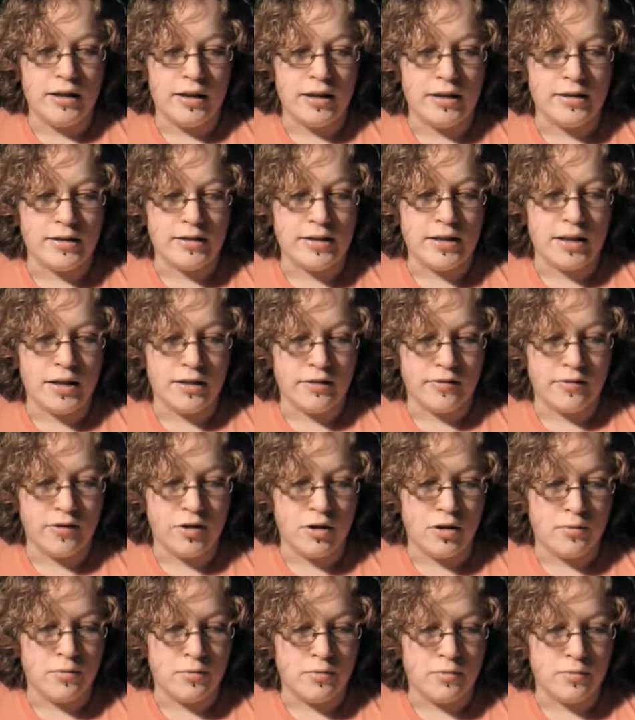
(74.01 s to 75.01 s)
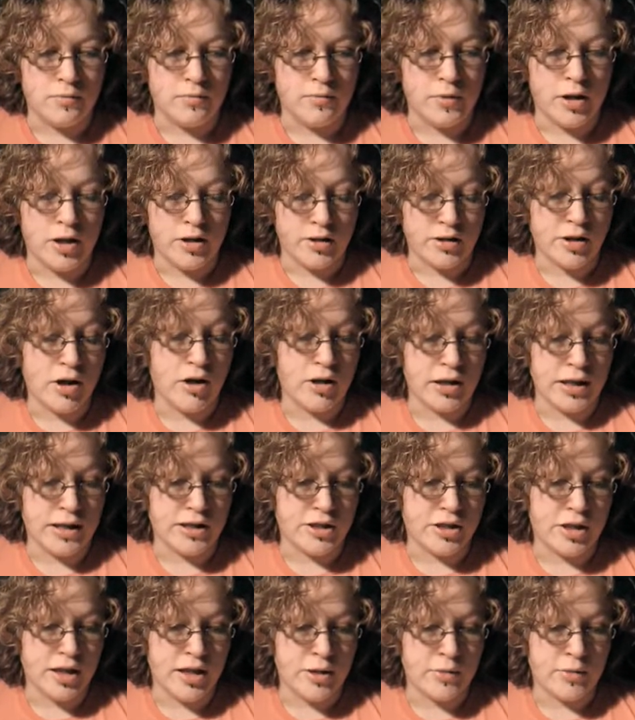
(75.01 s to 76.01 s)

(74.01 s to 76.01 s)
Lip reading: at sixth form at college,